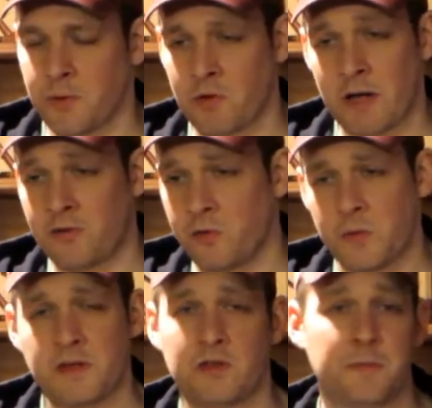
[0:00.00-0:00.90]
progresses
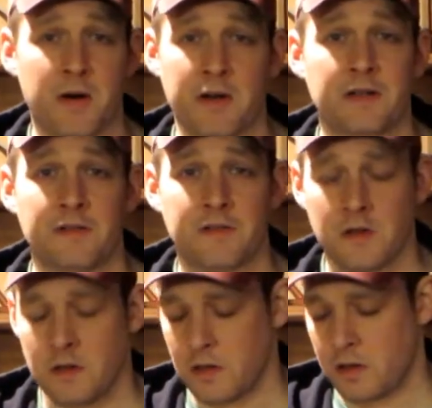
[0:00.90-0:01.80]
with experience.
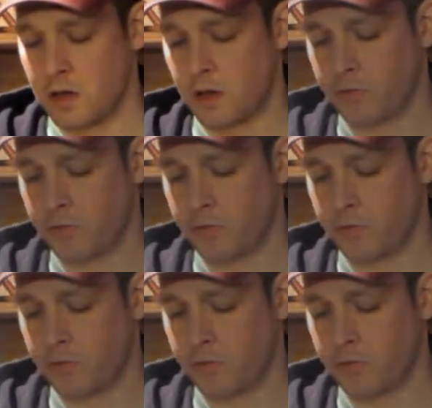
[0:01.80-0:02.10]
You know,